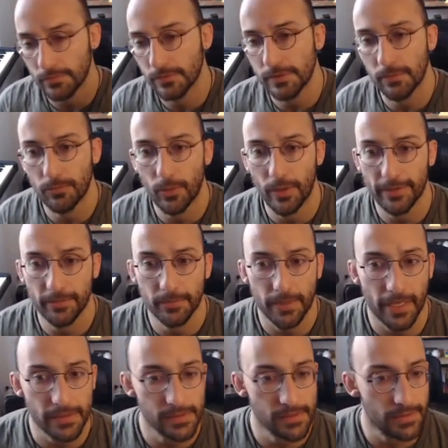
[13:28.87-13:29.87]
some random
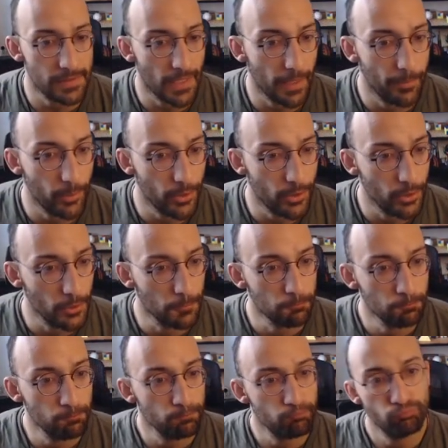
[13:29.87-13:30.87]
tasks that I put here.